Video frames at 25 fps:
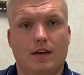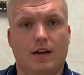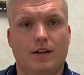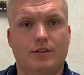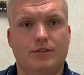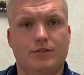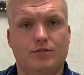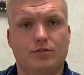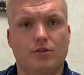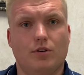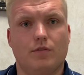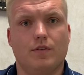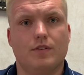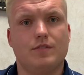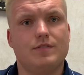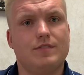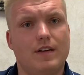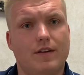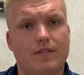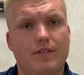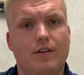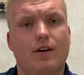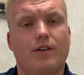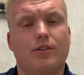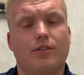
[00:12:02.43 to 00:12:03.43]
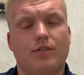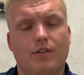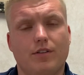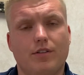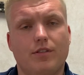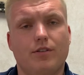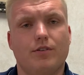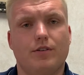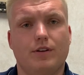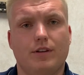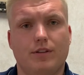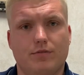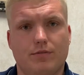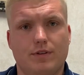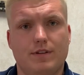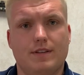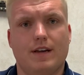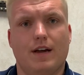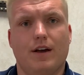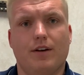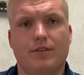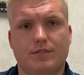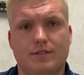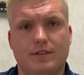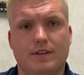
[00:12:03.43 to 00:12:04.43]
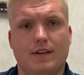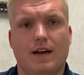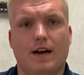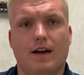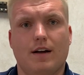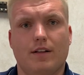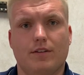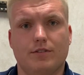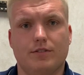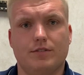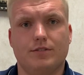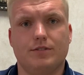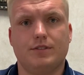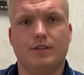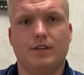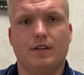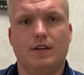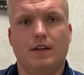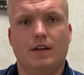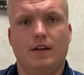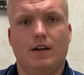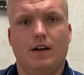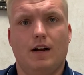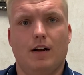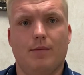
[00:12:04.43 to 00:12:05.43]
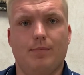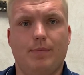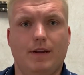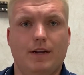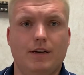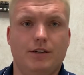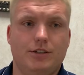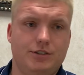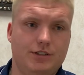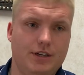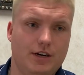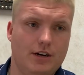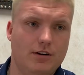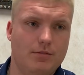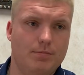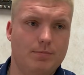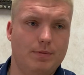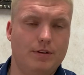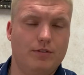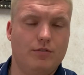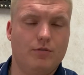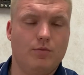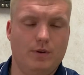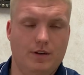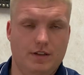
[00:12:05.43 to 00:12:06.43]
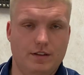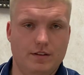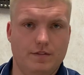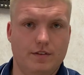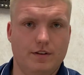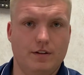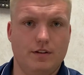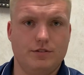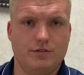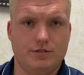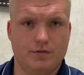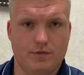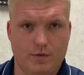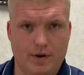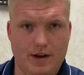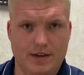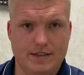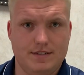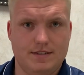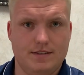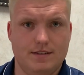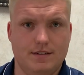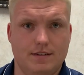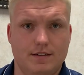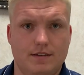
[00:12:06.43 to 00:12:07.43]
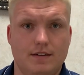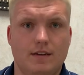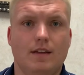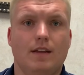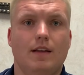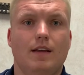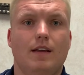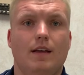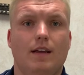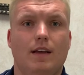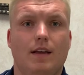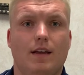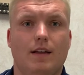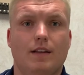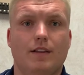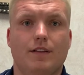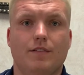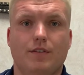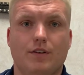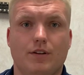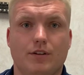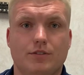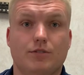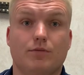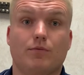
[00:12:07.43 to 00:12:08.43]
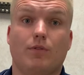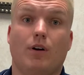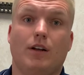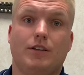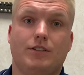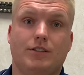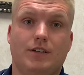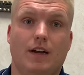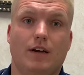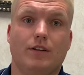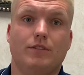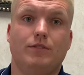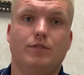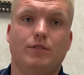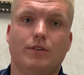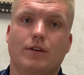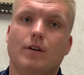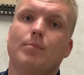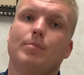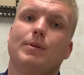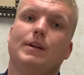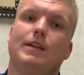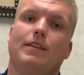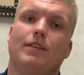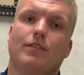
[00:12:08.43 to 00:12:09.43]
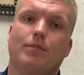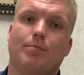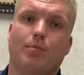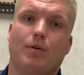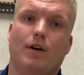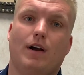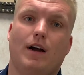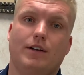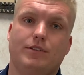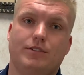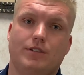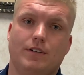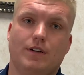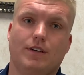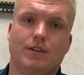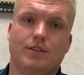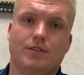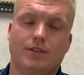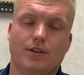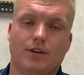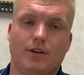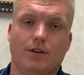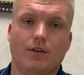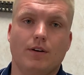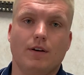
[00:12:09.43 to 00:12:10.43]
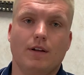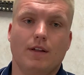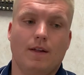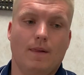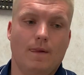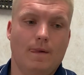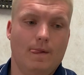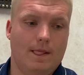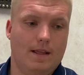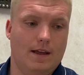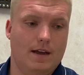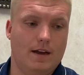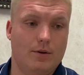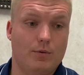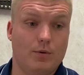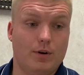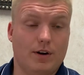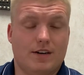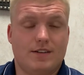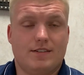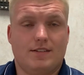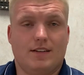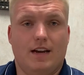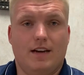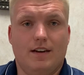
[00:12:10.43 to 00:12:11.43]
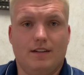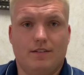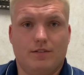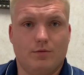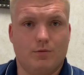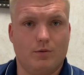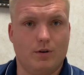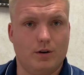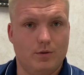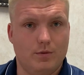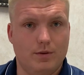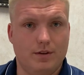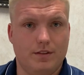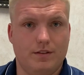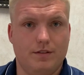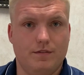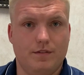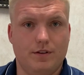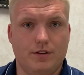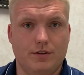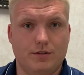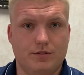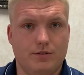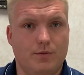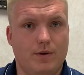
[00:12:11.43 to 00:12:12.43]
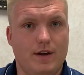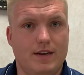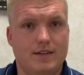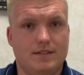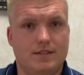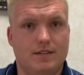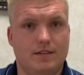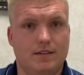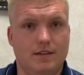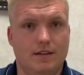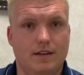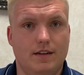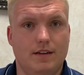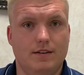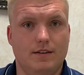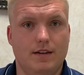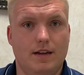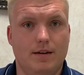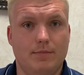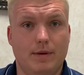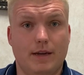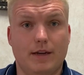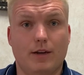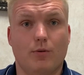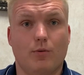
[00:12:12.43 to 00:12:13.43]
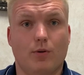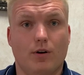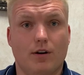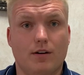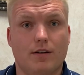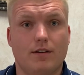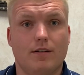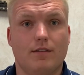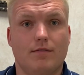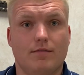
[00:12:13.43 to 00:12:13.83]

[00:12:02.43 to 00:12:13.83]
Just over $733,000 are being shared between the Village of Weston and the Village of Rothschild to complete this project. So we're excited to work with the Village of Weston and make it work.